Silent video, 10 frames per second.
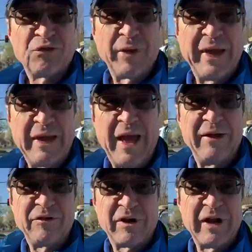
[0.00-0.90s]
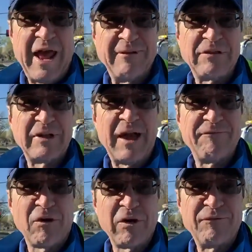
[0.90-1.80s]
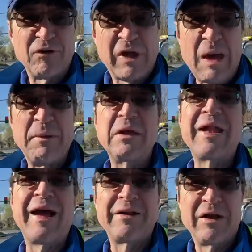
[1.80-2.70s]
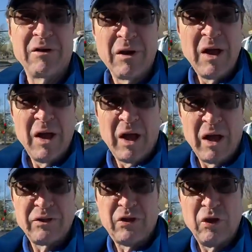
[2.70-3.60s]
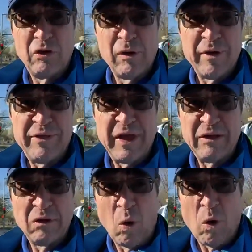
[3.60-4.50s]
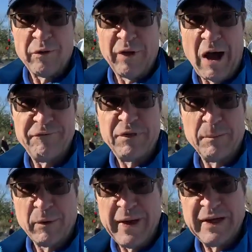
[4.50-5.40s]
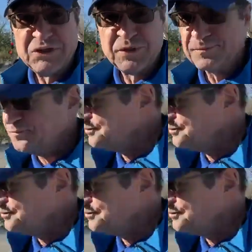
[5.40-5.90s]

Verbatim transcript: the street and you're going to have to divert if you're coming down here uh, to the north off the bridge.